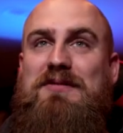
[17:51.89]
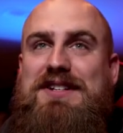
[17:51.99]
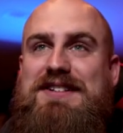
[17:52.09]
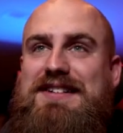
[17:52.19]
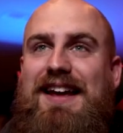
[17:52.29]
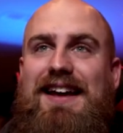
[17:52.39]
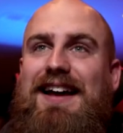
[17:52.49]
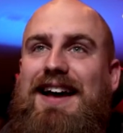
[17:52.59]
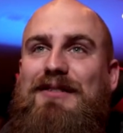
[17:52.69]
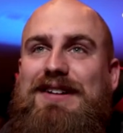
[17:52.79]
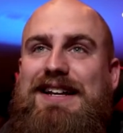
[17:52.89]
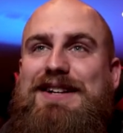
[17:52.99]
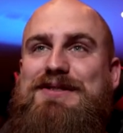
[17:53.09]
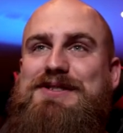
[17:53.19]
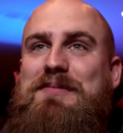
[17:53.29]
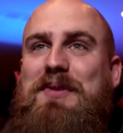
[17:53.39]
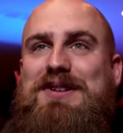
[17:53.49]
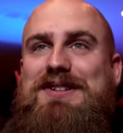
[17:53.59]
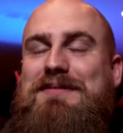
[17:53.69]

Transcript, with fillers: which is a, uh, a really interesting person.